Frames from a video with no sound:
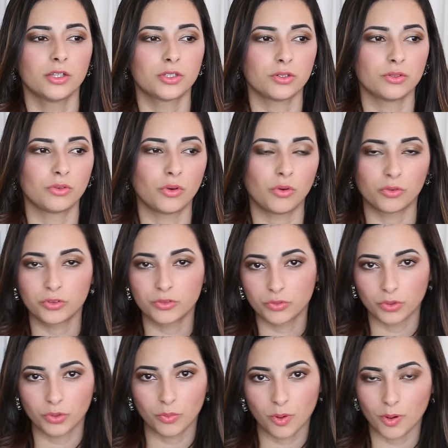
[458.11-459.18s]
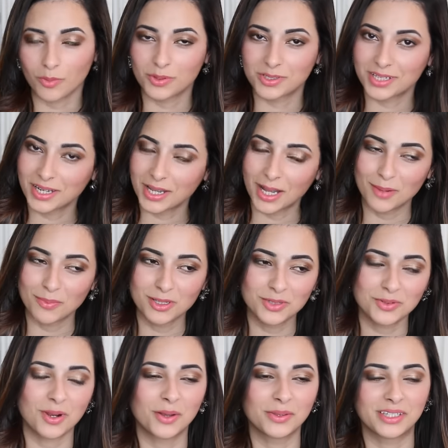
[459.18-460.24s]
to go through what was going to happen
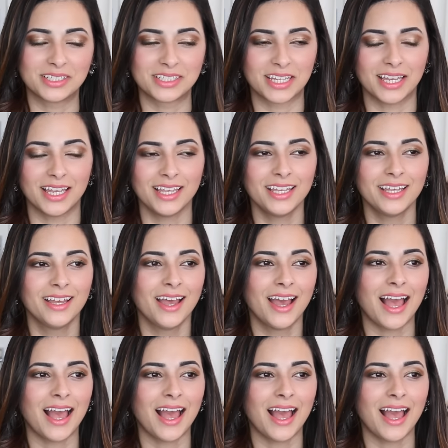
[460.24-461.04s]
throughout the day.